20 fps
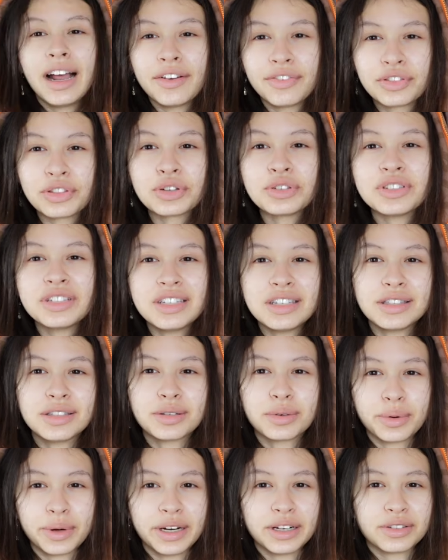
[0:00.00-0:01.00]
I have 13
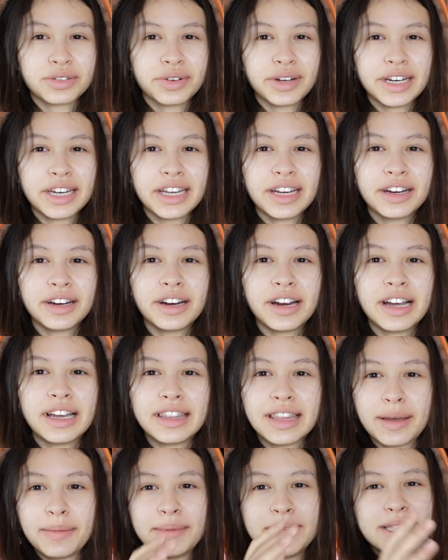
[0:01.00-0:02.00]
squares right here,
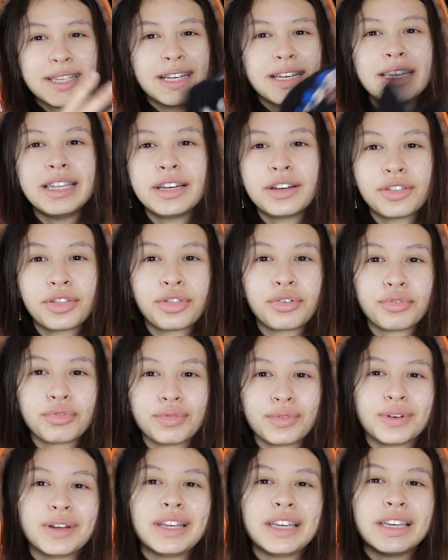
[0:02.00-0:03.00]
and that means I need
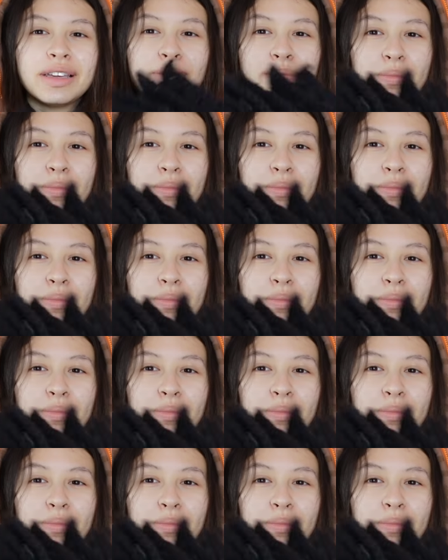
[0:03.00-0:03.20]
three